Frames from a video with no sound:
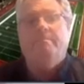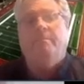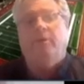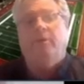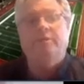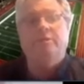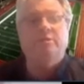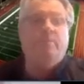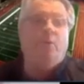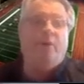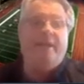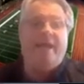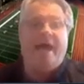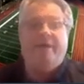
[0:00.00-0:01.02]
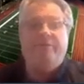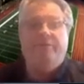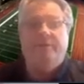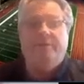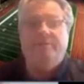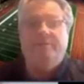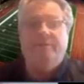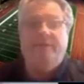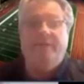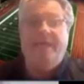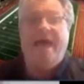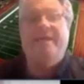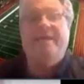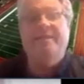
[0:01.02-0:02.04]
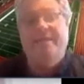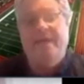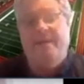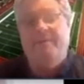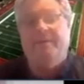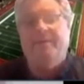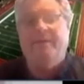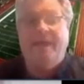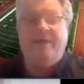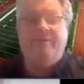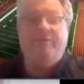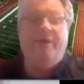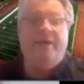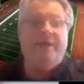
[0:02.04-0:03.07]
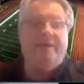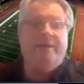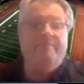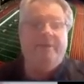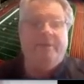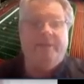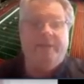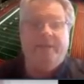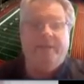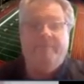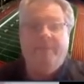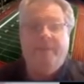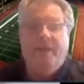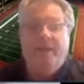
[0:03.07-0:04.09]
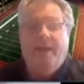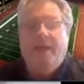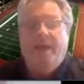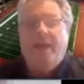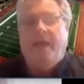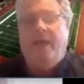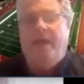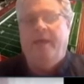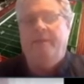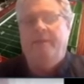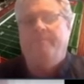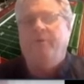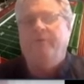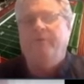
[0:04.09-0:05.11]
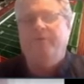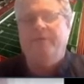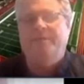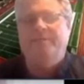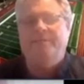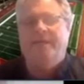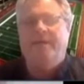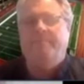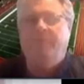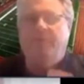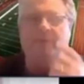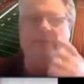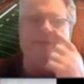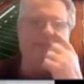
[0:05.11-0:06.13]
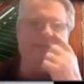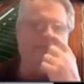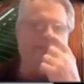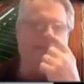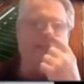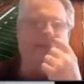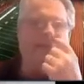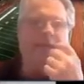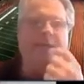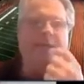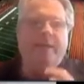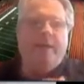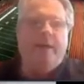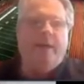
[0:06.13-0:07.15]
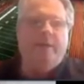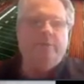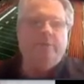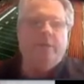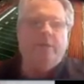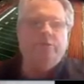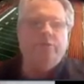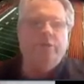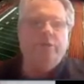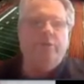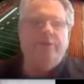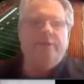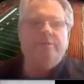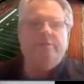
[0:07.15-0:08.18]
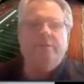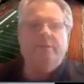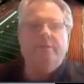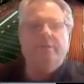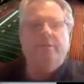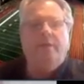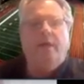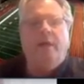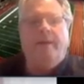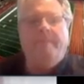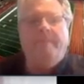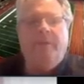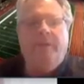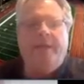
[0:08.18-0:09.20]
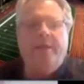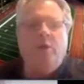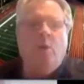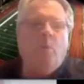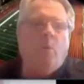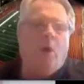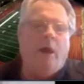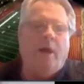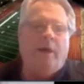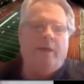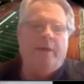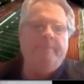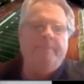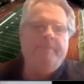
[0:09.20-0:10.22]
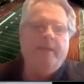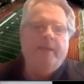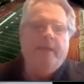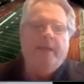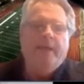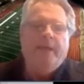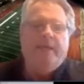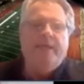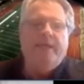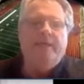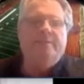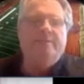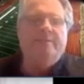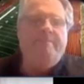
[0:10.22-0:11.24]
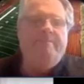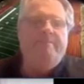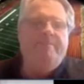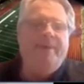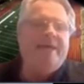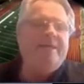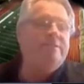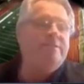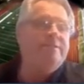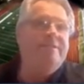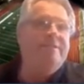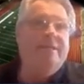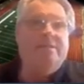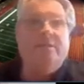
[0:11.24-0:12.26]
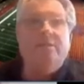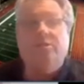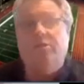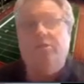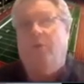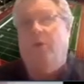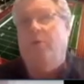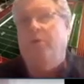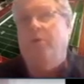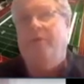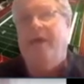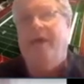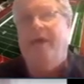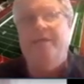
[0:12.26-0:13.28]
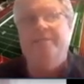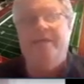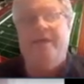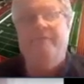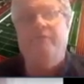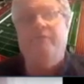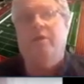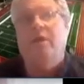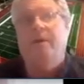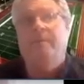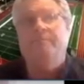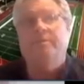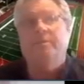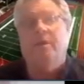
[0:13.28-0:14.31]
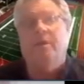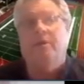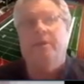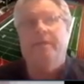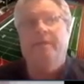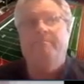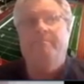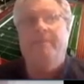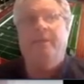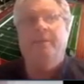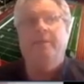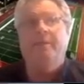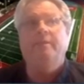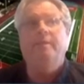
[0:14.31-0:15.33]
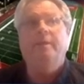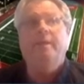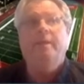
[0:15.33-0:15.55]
multi-sport athletes, the academic and athletic ability. And the perfect example is, and I'll show this, Len Hwang. He is the best discus thrower that has ever come to Carnegie Mellon